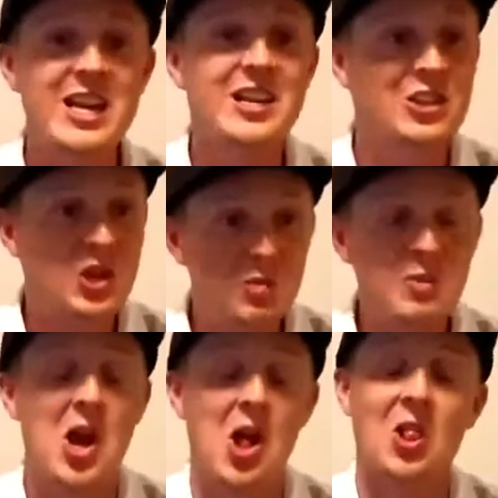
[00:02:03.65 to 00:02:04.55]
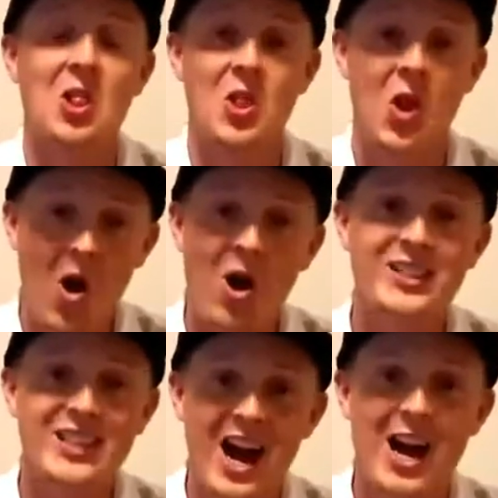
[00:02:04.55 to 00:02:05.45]
It took me a
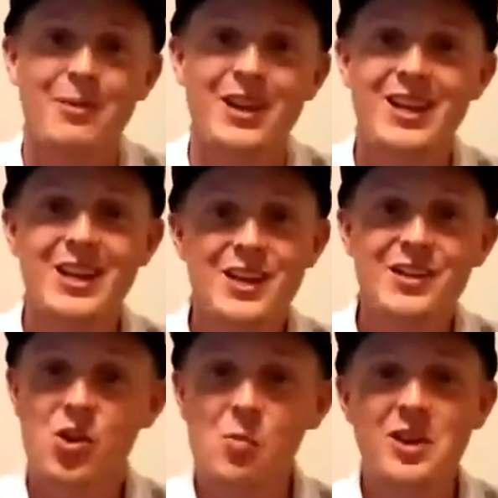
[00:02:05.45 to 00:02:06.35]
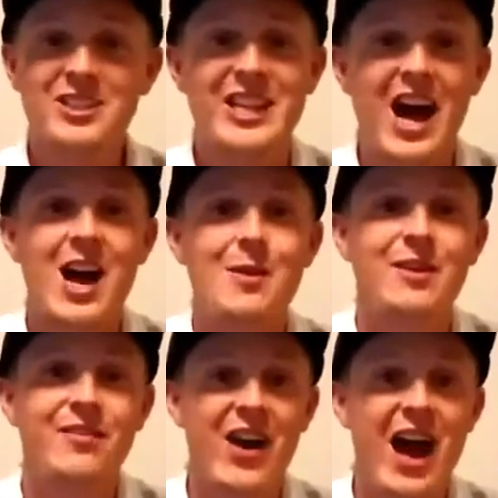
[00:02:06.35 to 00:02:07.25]
long time. So much
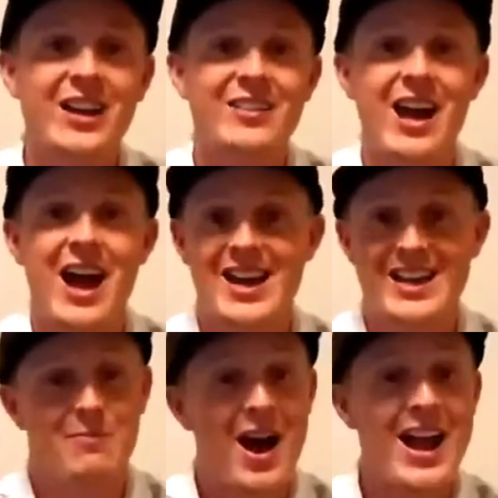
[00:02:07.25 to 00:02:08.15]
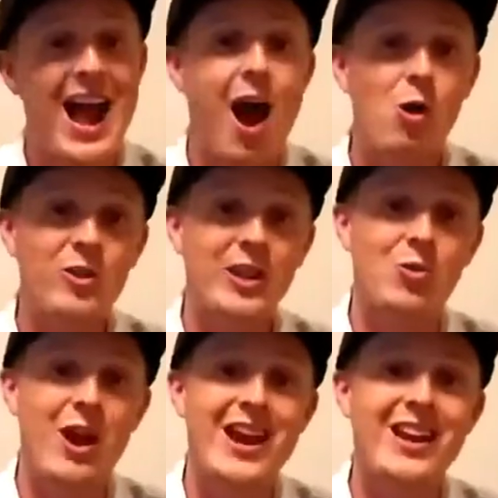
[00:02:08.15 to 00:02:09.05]
time, in fact, that my hourly
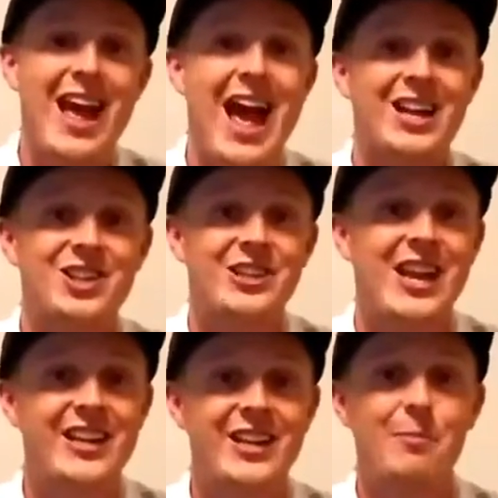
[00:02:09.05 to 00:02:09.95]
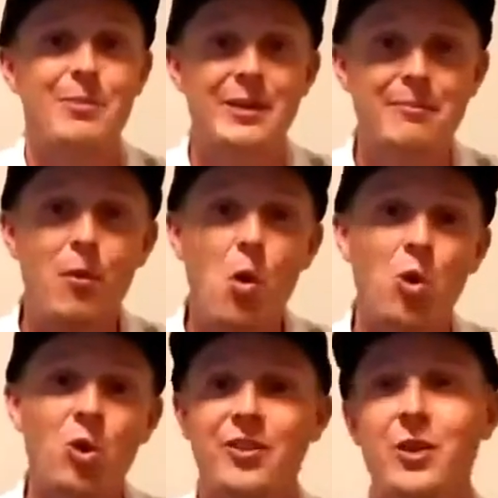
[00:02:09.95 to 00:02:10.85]
rate actually ended up being
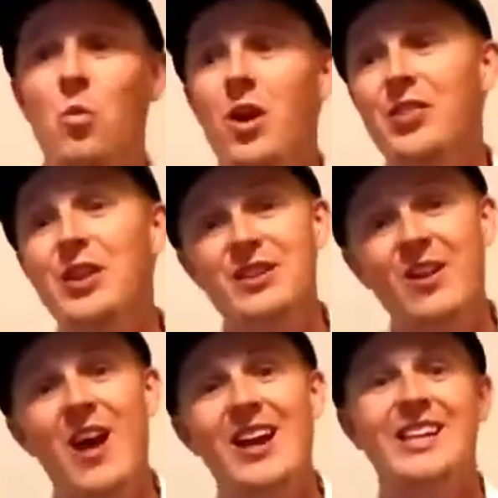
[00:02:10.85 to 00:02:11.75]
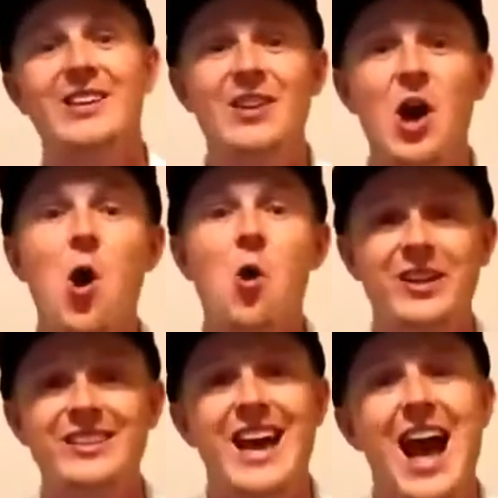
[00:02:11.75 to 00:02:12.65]
more than what this client even
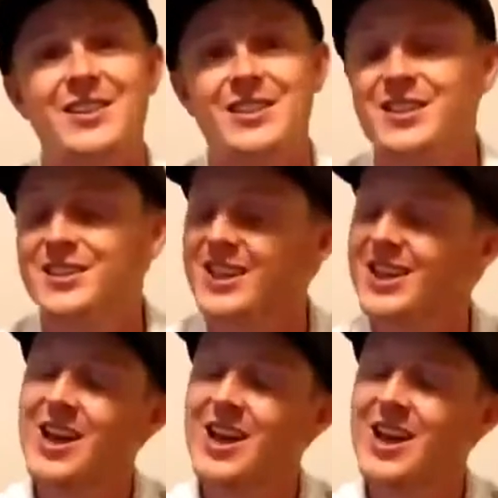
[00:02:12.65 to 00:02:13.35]
owed in taxes.